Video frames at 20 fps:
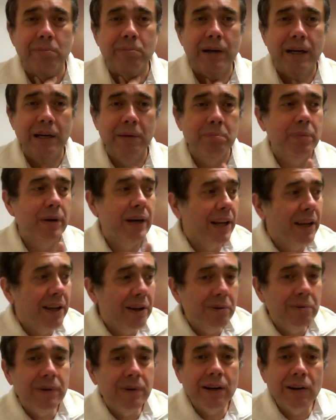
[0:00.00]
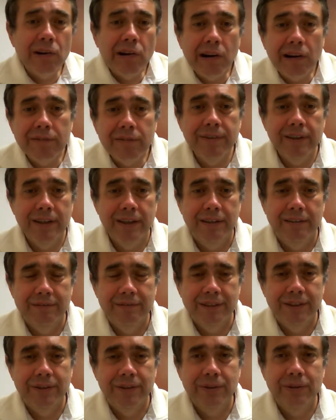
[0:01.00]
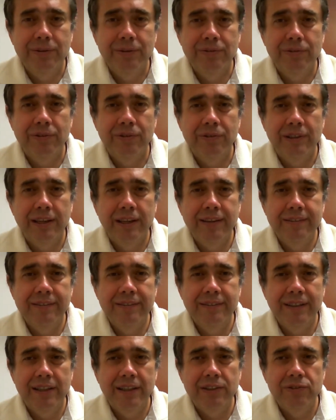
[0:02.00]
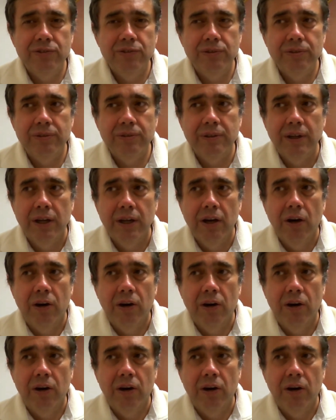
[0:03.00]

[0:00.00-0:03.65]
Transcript: by bringing you a coffee, so they start to